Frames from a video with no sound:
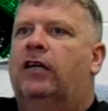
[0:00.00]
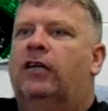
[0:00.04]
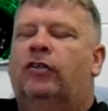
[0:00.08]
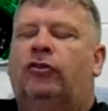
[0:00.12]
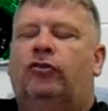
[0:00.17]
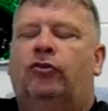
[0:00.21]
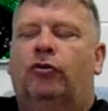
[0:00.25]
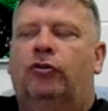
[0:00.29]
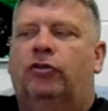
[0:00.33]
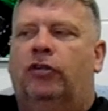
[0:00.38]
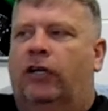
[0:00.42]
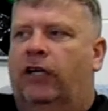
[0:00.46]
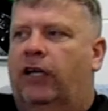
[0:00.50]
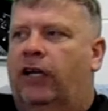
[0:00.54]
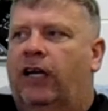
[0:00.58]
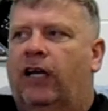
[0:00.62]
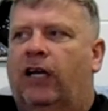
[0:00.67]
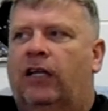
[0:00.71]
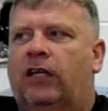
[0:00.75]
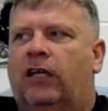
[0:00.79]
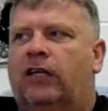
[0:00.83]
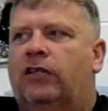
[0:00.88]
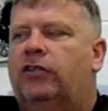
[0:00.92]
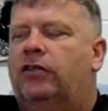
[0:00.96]
great, Joe's a
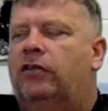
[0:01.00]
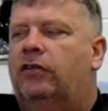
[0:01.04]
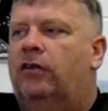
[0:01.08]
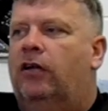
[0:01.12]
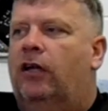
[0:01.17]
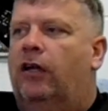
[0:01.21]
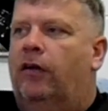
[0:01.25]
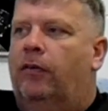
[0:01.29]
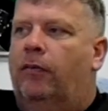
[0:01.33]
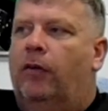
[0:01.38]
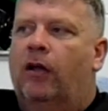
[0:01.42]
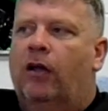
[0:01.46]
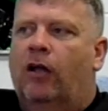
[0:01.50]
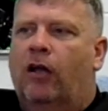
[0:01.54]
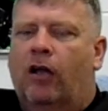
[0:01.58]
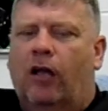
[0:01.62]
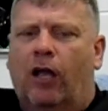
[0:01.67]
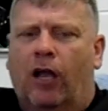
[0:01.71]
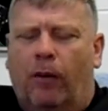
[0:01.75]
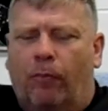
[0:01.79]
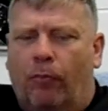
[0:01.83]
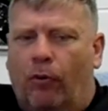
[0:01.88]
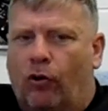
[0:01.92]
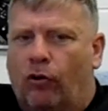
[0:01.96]
great addition. Uh,
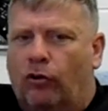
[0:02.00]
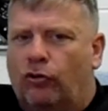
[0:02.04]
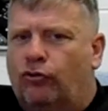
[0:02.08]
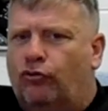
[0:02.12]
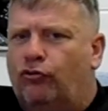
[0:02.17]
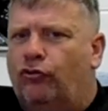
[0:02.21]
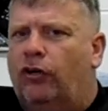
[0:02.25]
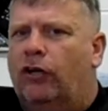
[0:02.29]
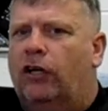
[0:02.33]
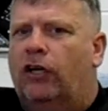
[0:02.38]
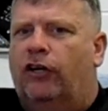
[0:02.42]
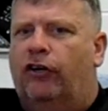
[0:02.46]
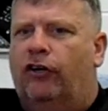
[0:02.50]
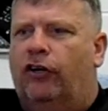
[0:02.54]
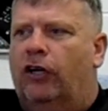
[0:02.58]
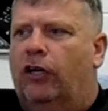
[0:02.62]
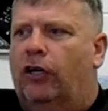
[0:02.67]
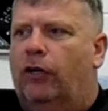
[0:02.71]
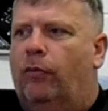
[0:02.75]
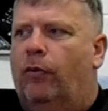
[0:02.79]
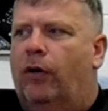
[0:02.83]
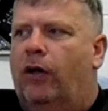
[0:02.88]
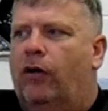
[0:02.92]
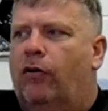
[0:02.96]
he boxed really,
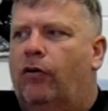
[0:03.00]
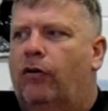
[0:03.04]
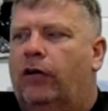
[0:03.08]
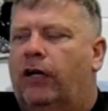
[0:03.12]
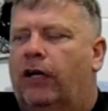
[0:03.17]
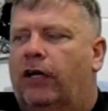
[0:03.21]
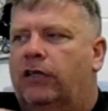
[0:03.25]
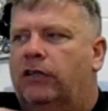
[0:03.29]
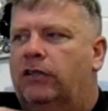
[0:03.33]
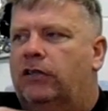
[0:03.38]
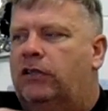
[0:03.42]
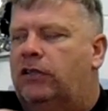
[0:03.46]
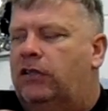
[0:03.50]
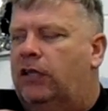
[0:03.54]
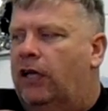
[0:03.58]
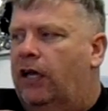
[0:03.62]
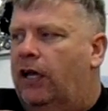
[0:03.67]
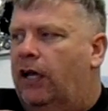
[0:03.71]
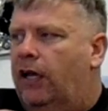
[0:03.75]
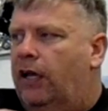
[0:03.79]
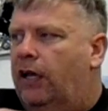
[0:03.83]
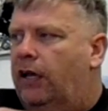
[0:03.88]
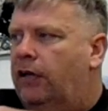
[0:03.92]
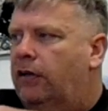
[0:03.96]
really well against.
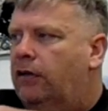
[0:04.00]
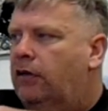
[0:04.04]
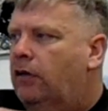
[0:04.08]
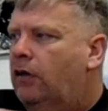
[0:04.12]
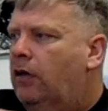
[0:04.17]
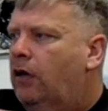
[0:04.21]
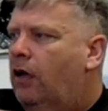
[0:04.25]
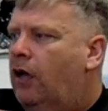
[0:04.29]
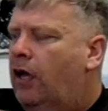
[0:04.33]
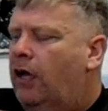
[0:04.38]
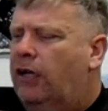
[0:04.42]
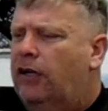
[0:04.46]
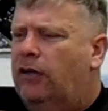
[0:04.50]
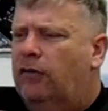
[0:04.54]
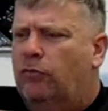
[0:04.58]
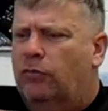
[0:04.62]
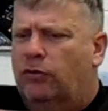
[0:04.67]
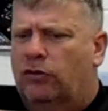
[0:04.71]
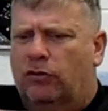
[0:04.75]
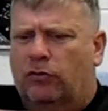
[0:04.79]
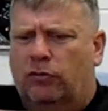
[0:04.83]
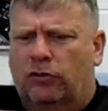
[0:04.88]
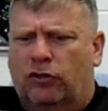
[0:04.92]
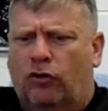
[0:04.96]
Uh,
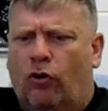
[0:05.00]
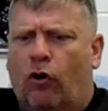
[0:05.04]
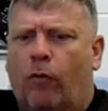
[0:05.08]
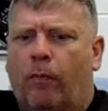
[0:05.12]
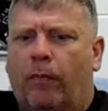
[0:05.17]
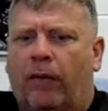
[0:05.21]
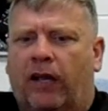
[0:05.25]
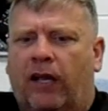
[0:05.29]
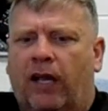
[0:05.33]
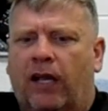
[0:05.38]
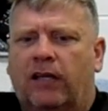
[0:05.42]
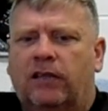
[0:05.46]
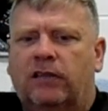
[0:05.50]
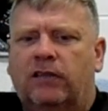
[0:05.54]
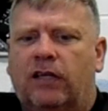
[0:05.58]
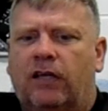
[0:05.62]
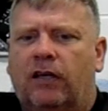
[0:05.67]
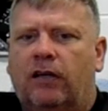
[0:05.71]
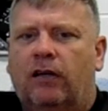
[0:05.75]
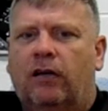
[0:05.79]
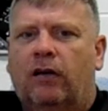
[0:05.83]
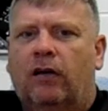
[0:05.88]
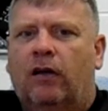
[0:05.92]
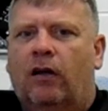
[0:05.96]
because it was Scott
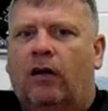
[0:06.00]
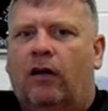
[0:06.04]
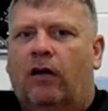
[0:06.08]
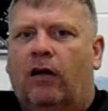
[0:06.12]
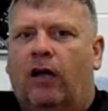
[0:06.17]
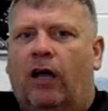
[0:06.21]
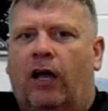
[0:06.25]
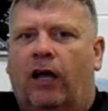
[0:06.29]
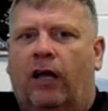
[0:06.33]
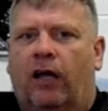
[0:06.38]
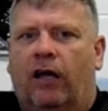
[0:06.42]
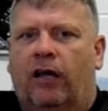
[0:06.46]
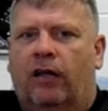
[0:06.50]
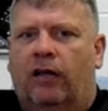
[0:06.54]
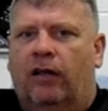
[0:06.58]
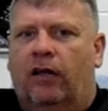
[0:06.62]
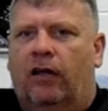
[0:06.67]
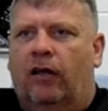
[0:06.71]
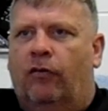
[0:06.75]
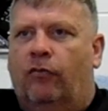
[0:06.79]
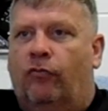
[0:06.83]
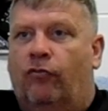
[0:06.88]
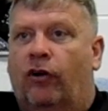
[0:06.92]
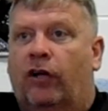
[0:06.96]
McKenzie uh,
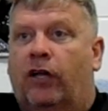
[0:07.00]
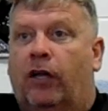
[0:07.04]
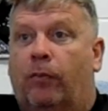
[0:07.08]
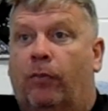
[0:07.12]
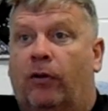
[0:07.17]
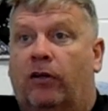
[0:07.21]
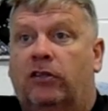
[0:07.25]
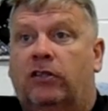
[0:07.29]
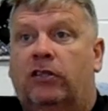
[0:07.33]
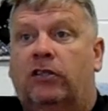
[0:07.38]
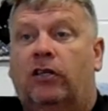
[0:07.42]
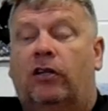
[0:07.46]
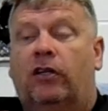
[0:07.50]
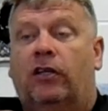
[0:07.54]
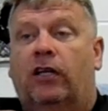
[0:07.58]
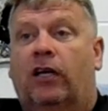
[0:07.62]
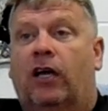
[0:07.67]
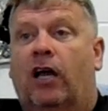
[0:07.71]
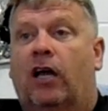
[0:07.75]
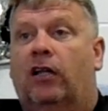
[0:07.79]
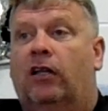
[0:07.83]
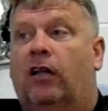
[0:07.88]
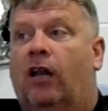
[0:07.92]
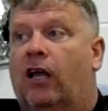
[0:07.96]
uh and Ricky Burns'
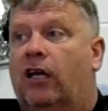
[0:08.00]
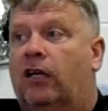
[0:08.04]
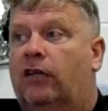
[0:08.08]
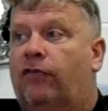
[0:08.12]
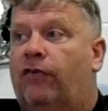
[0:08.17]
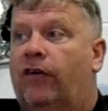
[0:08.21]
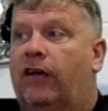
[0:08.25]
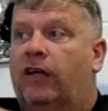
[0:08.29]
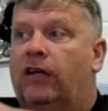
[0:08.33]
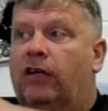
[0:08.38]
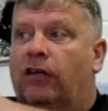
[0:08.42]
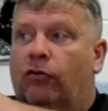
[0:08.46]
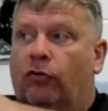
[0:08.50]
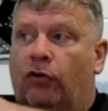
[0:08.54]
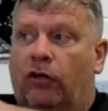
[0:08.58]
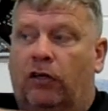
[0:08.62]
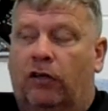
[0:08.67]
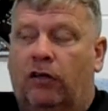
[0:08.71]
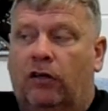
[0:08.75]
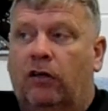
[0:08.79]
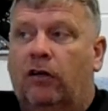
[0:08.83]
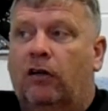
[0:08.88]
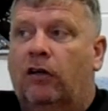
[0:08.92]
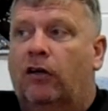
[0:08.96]
undercard the last fight and
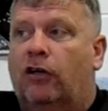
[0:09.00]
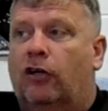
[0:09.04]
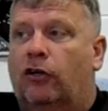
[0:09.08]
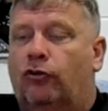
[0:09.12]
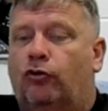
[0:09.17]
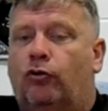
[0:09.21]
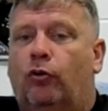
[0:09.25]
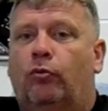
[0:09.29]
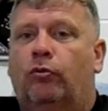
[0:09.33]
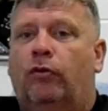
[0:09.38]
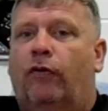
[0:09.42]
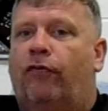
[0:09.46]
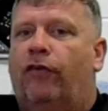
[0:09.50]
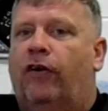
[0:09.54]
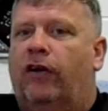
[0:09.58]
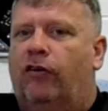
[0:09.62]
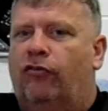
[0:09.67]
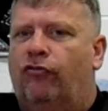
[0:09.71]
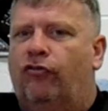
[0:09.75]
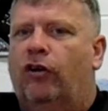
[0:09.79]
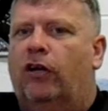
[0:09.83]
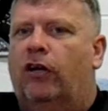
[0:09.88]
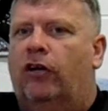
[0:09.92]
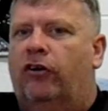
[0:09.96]
we controlled the
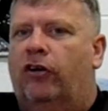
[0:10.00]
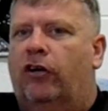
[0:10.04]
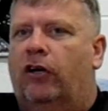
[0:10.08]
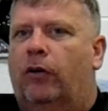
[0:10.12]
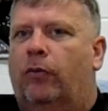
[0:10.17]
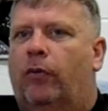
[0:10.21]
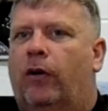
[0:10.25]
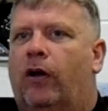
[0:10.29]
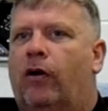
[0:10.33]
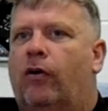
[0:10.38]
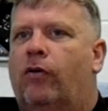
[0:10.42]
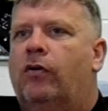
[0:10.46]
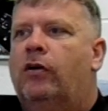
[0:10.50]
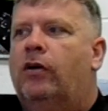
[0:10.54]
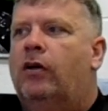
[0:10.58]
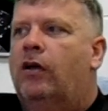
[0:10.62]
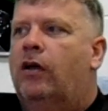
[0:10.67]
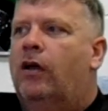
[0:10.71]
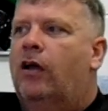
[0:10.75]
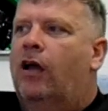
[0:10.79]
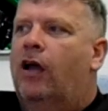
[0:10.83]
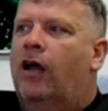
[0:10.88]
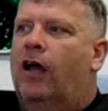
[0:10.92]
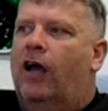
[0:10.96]
fight really really well.
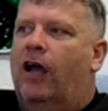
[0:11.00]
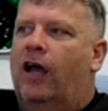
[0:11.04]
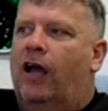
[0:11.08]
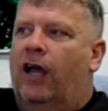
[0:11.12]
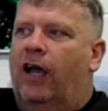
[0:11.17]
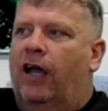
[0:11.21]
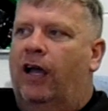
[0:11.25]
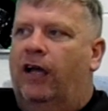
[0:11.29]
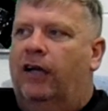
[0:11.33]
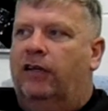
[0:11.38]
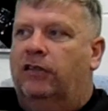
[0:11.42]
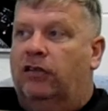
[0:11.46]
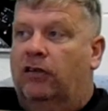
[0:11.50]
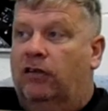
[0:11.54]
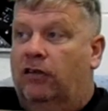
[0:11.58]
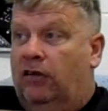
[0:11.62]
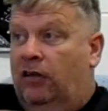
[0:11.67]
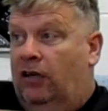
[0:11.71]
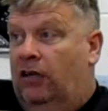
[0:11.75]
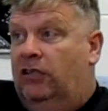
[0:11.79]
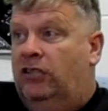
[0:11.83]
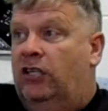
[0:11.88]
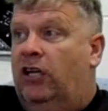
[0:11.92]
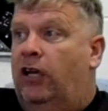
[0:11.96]
Uh, he's an
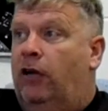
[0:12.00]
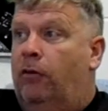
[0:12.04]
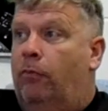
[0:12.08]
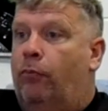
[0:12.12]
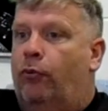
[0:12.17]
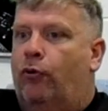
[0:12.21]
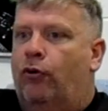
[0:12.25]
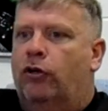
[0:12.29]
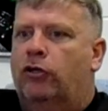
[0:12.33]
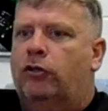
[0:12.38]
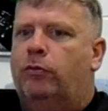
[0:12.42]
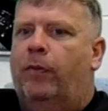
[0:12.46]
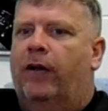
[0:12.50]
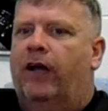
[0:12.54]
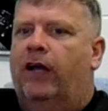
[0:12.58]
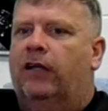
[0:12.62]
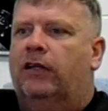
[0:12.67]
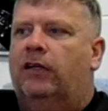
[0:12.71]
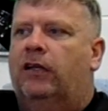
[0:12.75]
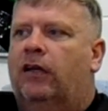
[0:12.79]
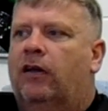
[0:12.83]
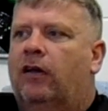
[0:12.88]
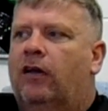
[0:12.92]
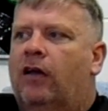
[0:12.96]
exciting
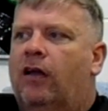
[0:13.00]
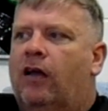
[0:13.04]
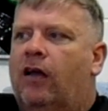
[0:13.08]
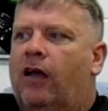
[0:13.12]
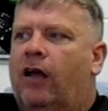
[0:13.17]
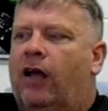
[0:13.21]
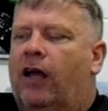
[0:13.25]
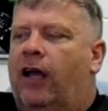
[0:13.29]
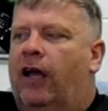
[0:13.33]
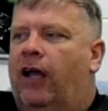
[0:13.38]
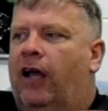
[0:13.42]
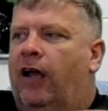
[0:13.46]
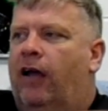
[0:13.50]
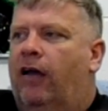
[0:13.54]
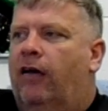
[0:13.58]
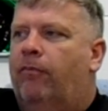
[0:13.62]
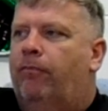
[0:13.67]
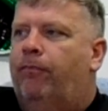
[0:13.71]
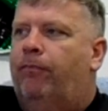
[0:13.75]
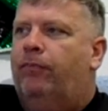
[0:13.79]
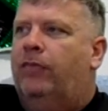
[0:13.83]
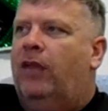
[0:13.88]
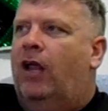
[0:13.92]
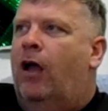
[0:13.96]
prospect. Uh,
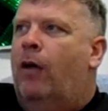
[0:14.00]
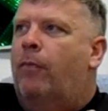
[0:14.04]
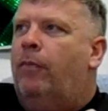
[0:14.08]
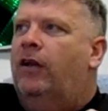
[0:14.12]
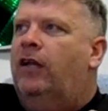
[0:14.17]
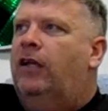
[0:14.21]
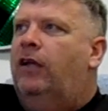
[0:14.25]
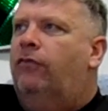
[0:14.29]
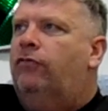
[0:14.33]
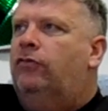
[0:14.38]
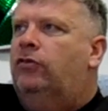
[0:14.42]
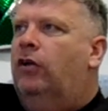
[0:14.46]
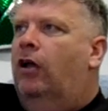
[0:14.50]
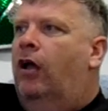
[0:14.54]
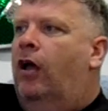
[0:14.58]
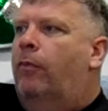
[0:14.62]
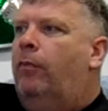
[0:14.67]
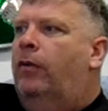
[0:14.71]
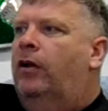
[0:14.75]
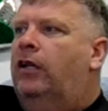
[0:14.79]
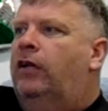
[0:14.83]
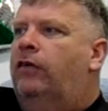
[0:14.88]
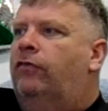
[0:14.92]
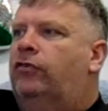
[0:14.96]
I believe
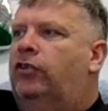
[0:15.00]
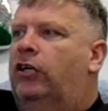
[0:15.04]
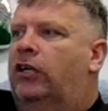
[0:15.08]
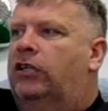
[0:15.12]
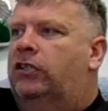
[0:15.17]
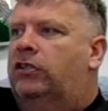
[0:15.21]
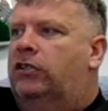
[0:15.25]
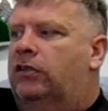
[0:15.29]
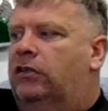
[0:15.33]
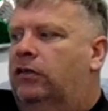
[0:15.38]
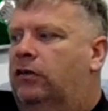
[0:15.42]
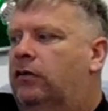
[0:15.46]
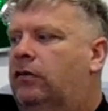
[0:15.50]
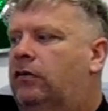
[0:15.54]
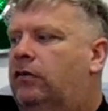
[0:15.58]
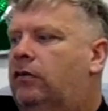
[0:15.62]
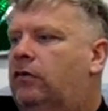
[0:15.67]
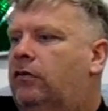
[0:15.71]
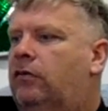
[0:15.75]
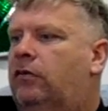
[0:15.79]
I believe Jason,